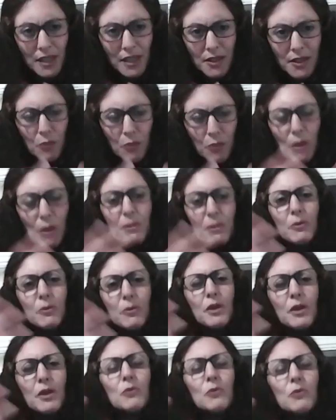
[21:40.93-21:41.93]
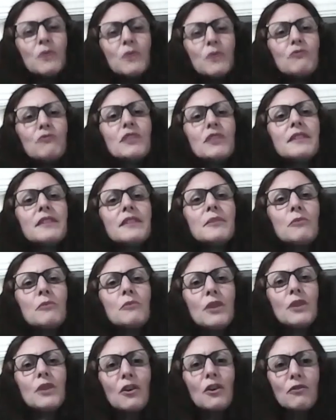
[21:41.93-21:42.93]
So when we work with rhythm,
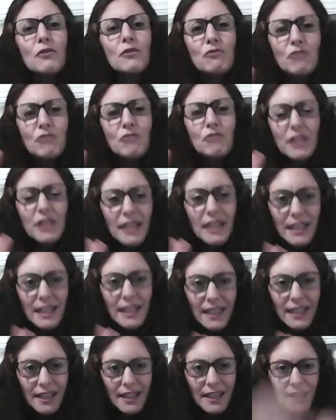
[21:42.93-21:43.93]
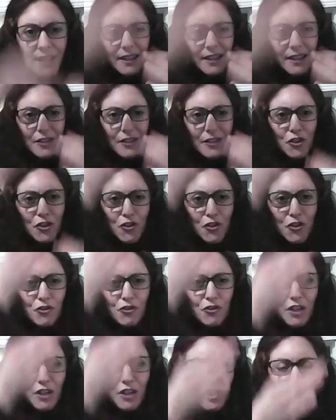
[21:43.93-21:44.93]
we are really
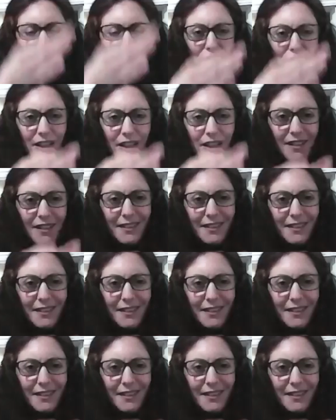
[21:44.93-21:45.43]
structuring